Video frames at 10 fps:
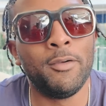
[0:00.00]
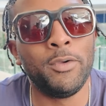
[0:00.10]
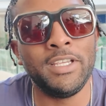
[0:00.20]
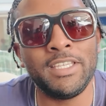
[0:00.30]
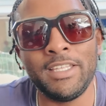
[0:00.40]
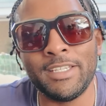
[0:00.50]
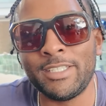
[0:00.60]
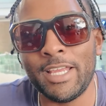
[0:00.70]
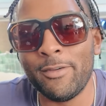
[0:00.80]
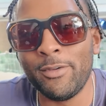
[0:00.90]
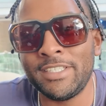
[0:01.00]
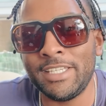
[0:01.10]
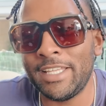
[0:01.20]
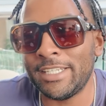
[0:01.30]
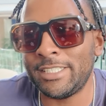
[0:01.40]
we see that
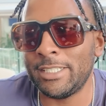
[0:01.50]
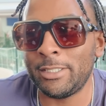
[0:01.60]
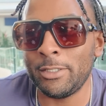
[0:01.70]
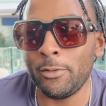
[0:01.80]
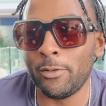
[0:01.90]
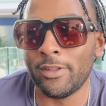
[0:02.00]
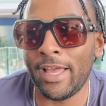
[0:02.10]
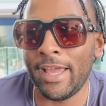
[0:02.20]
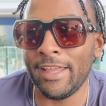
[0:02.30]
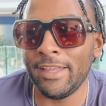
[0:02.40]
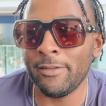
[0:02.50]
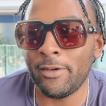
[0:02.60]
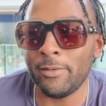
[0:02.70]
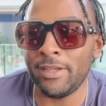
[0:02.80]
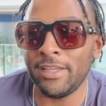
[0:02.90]
shit too. You know
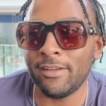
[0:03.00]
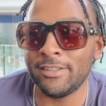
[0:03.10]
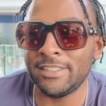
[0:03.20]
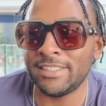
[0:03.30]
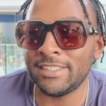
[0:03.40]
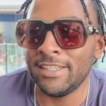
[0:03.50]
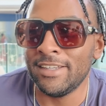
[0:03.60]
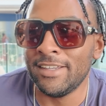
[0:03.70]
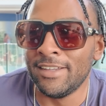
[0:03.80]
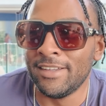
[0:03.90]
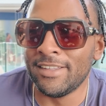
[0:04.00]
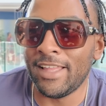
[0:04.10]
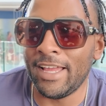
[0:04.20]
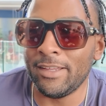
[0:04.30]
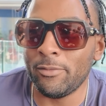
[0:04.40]
what I mean? Or just
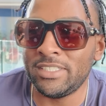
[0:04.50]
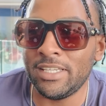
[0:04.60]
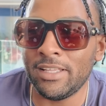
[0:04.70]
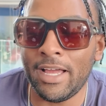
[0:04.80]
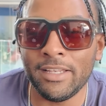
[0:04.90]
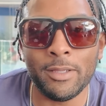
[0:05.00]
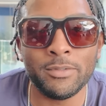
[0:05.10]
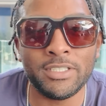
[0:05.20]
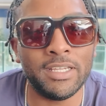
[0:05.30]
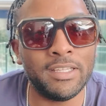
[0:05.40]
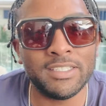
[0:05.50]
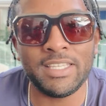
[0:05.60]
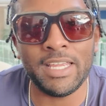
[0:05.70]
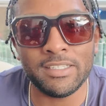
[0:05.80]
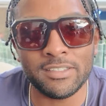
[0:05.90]
we see a lot of dumb shit in the
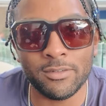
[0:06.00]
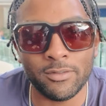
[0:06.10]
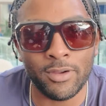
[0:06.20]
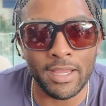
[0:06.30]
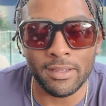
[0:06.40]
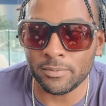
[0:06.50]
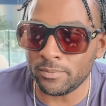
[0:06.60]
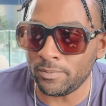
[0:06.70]
States, right?